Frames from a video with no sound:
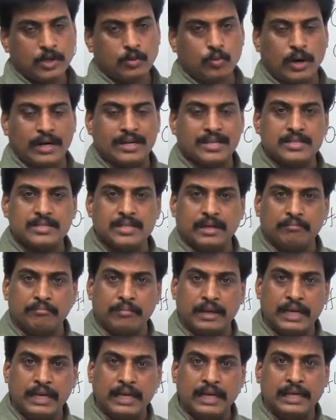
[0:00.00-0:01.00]
What is the
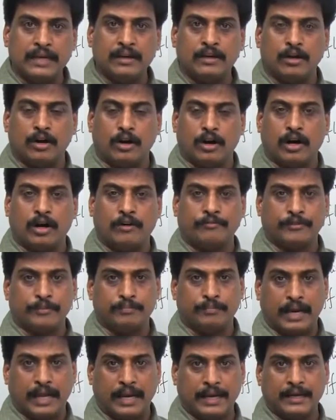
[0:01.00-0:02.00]
meaning of
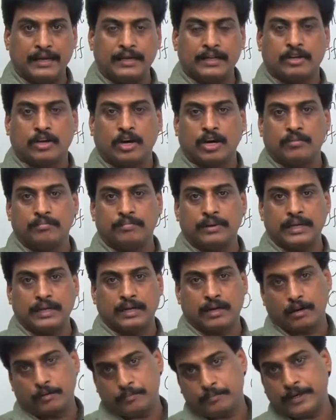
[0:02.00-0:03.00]
blind carbon
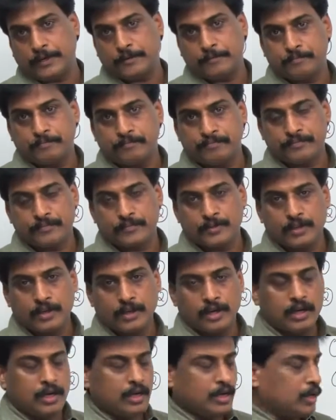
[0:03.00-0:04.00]
copy?
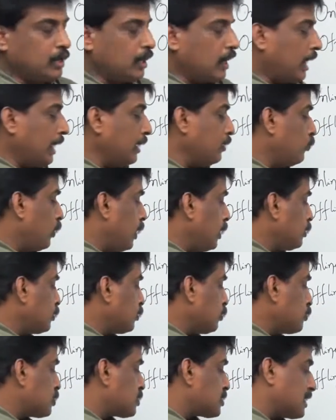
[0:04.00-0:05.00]
I want
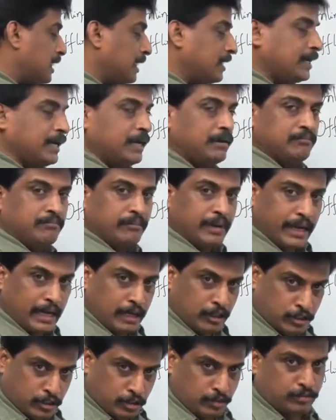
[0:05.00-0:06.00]
to send a
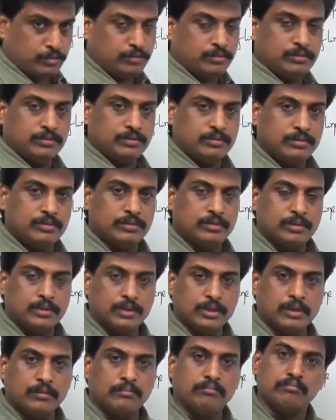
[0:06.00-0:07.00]
mail to
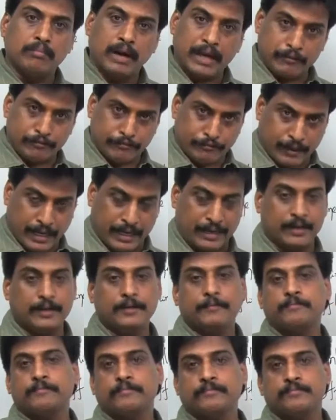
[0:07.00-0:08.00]
my friend.